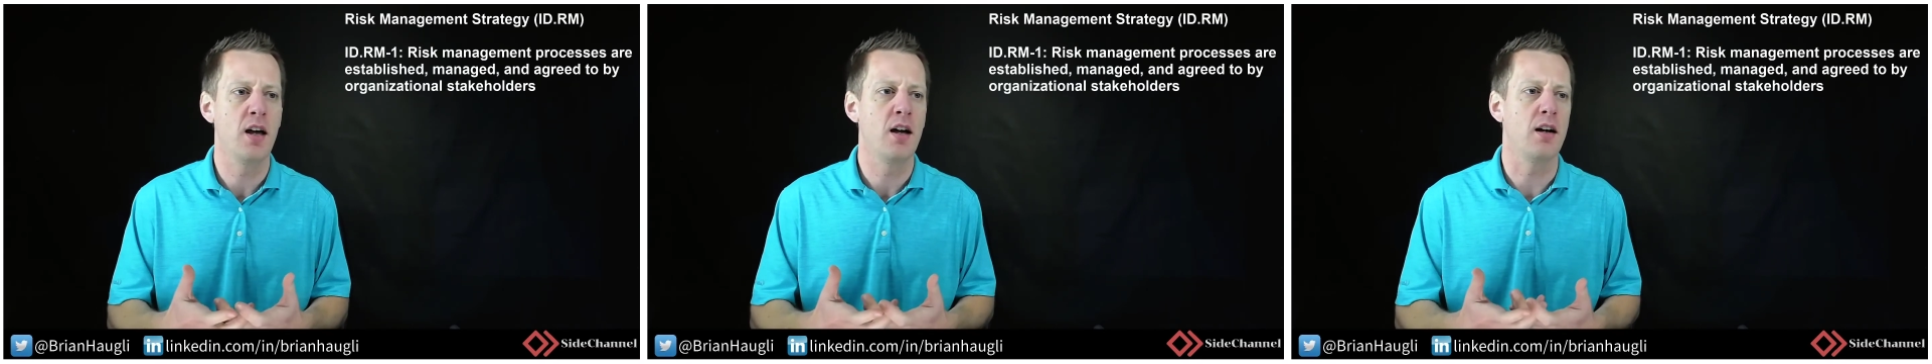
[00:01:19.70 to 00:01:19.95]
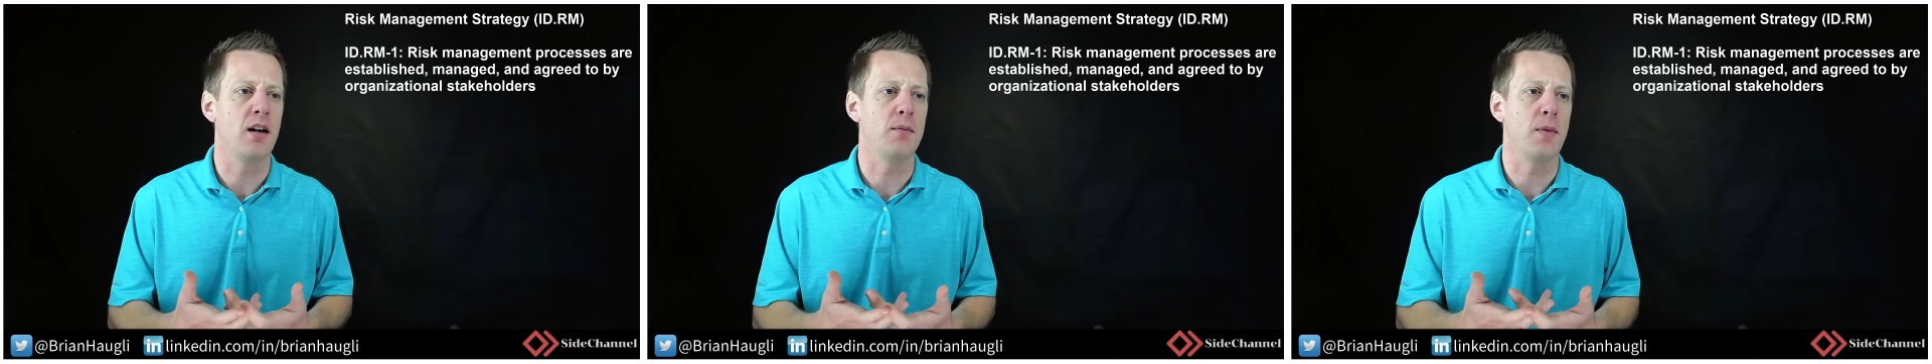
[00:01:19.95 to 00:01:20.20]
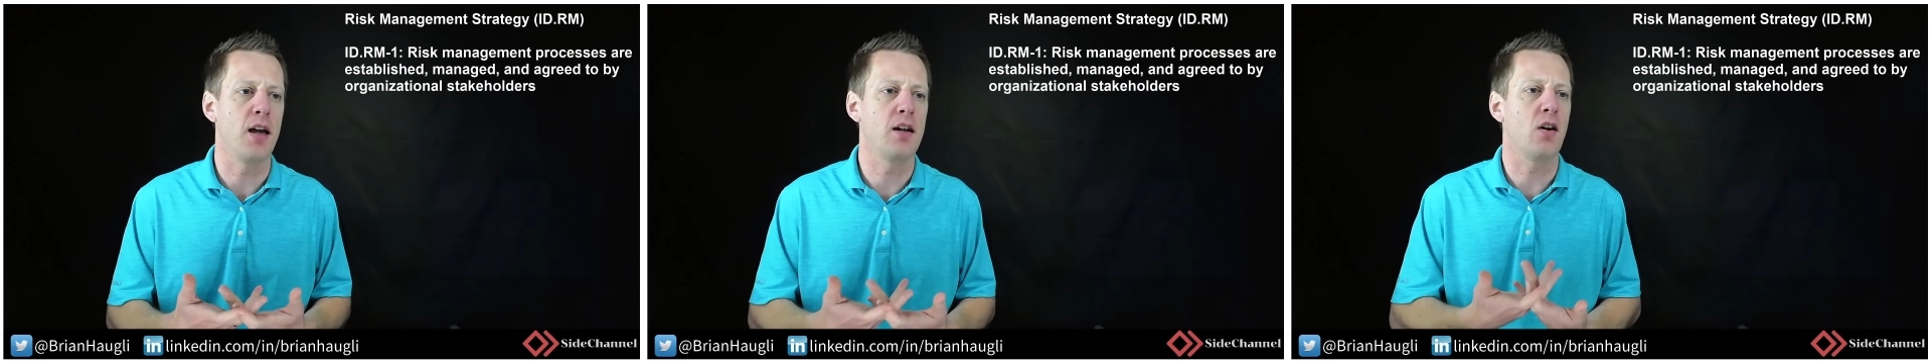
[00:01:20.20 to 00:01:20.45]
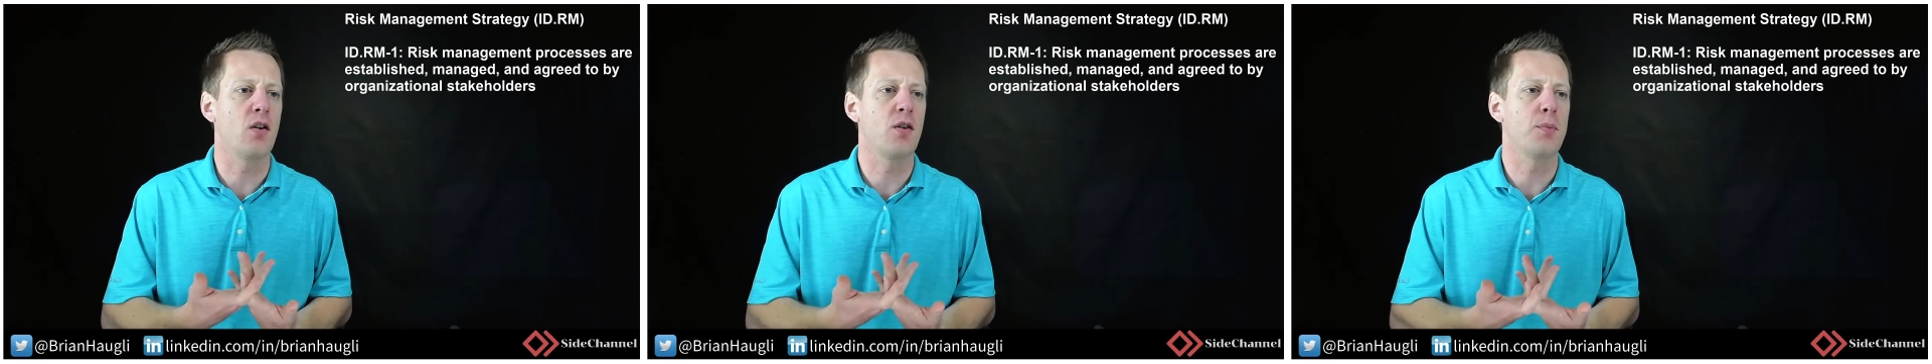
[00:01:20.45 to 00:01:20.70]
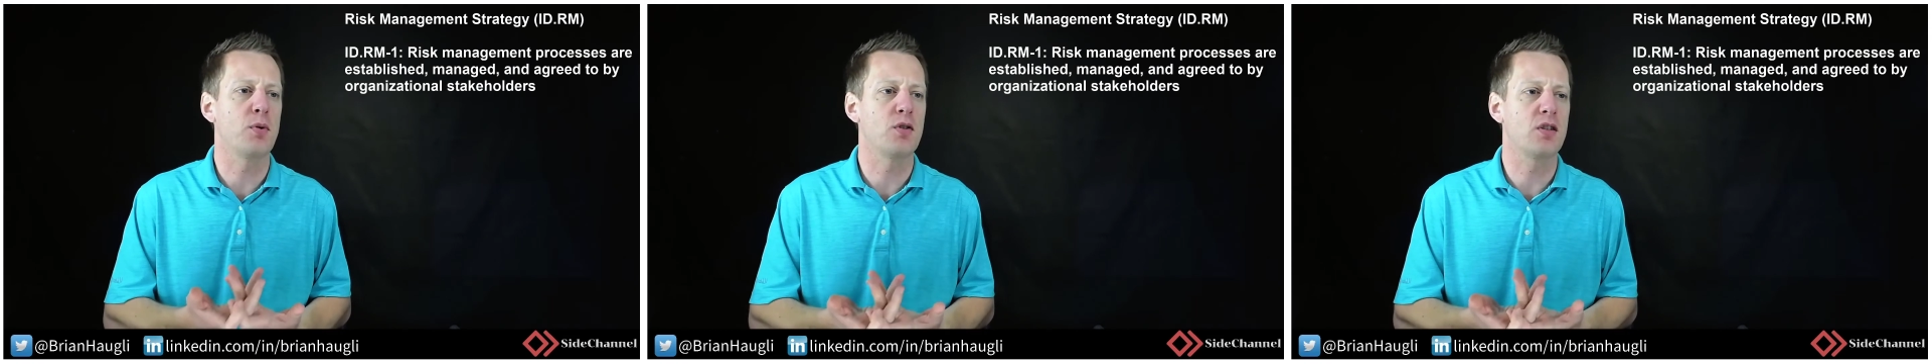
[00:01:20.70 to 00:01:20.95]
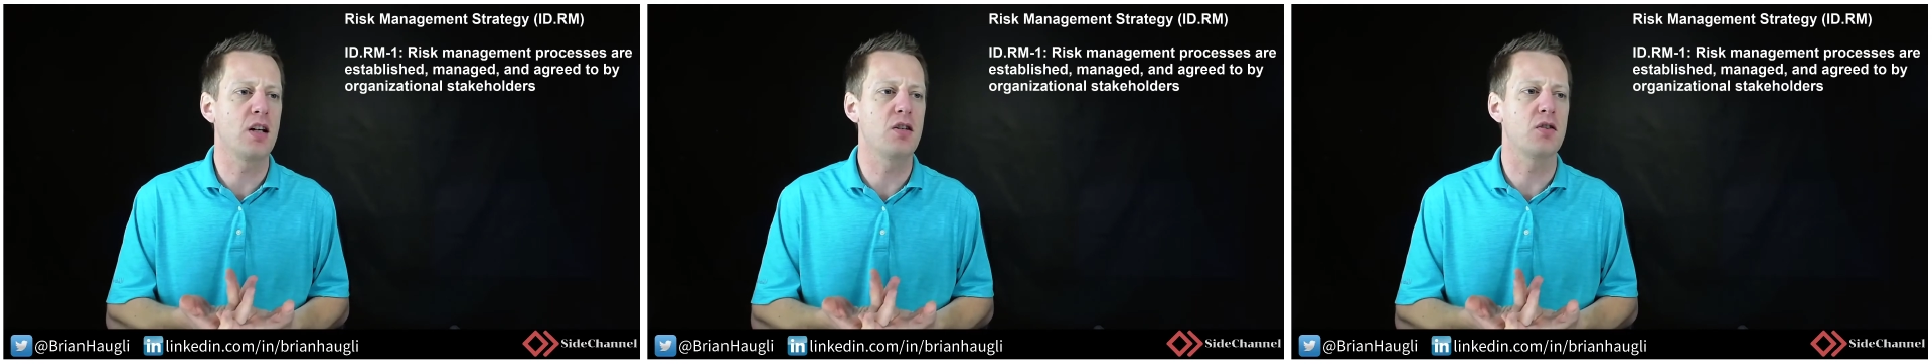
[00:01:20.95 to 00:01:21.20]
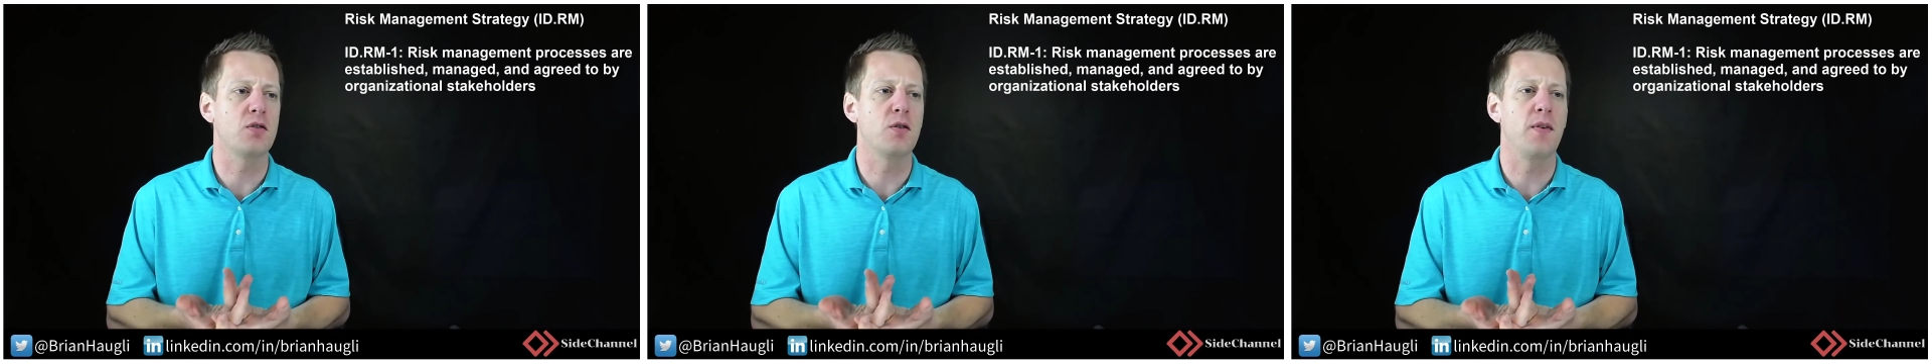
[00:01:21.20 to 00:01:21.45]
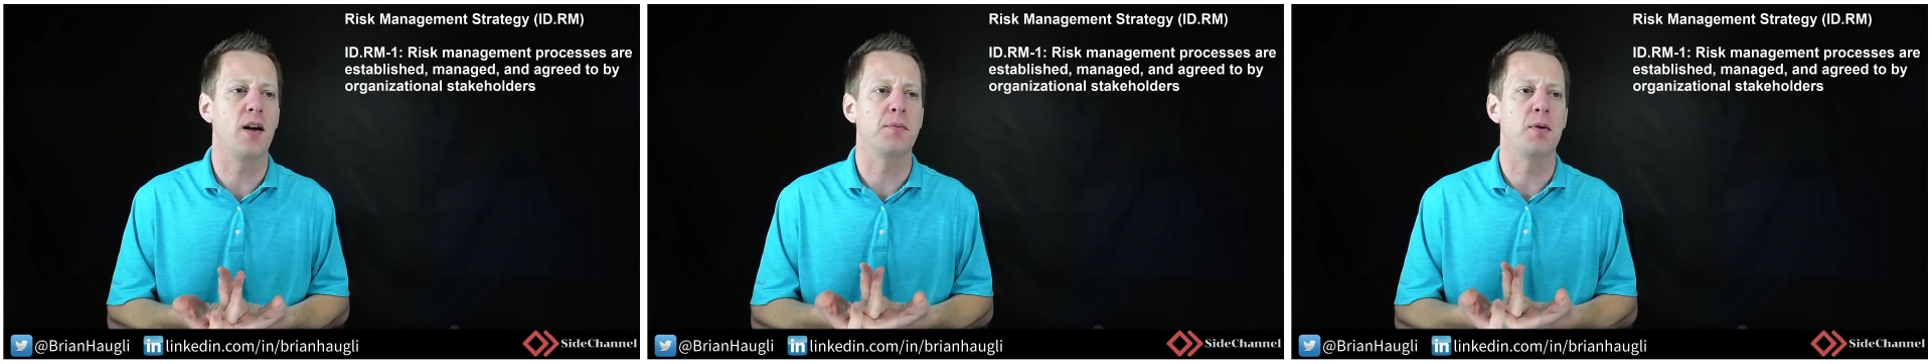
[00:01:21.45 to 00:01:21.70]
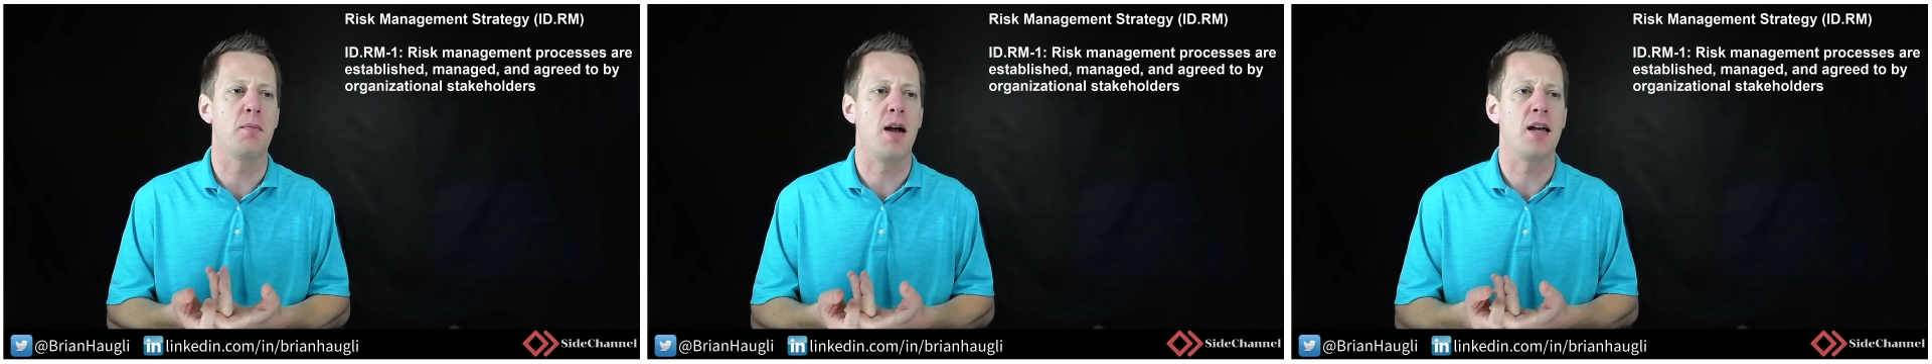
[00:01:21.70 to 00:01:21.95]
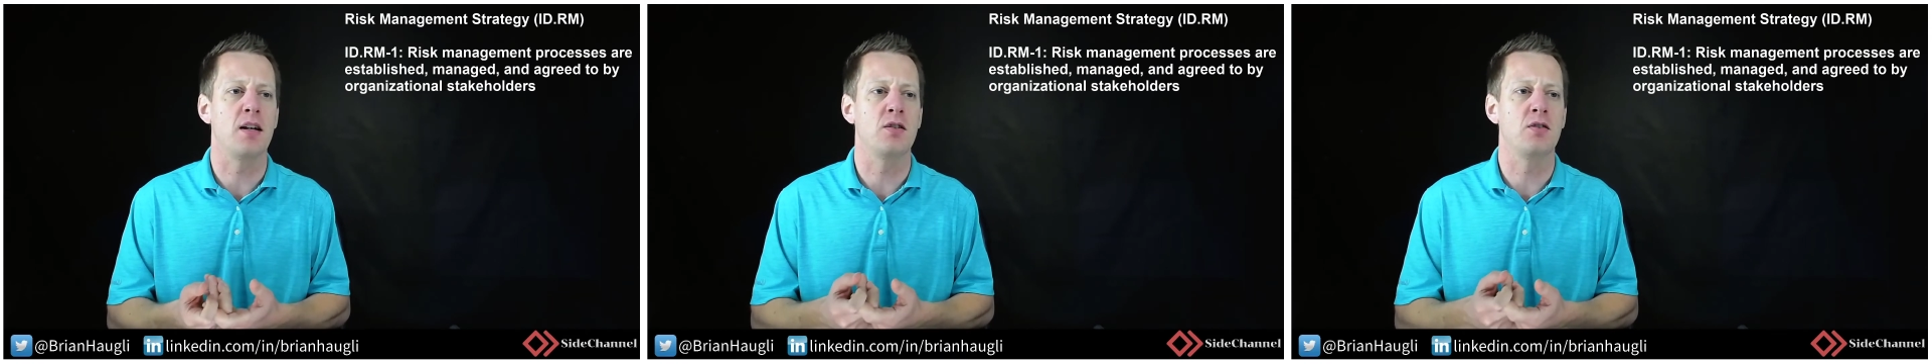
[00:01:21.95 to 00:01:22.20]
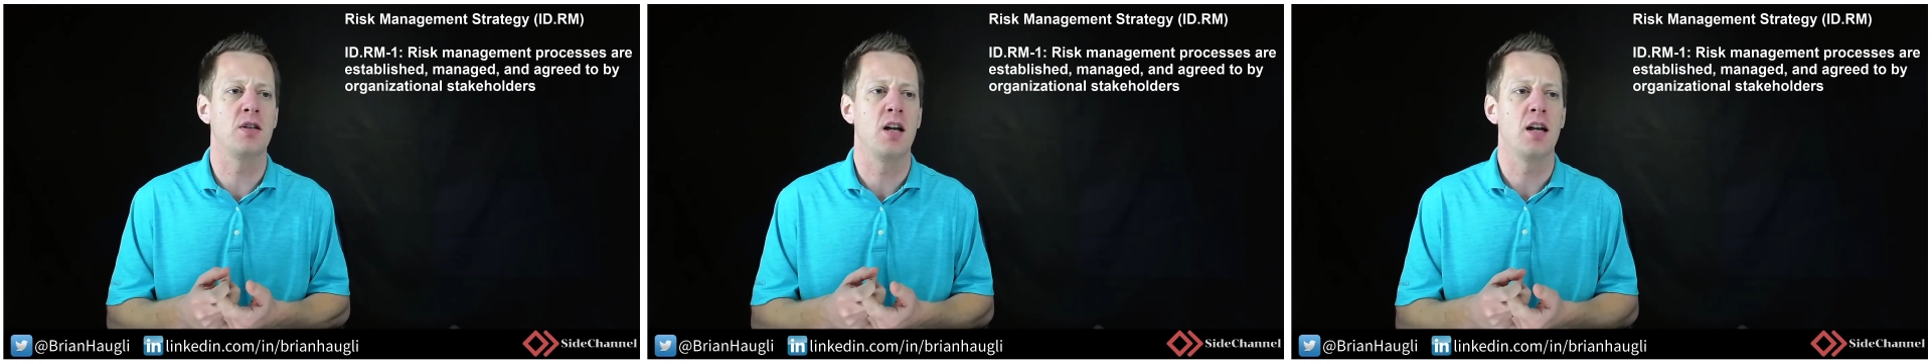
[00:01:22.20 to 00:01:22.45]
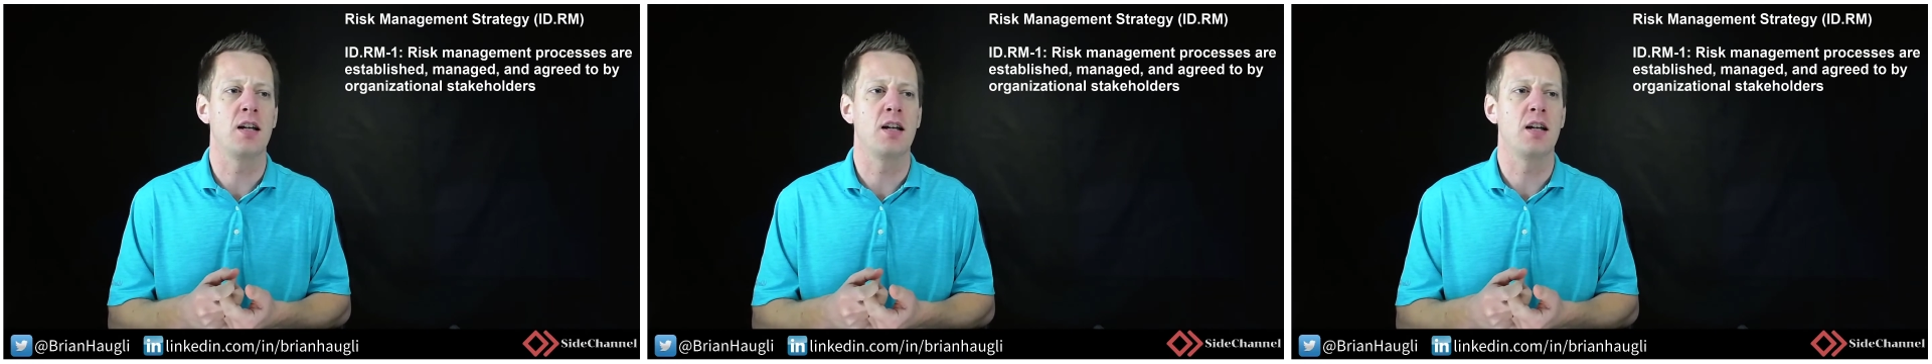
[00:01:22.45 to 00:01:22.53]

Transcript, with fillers: Um, and are the procedures developed and managed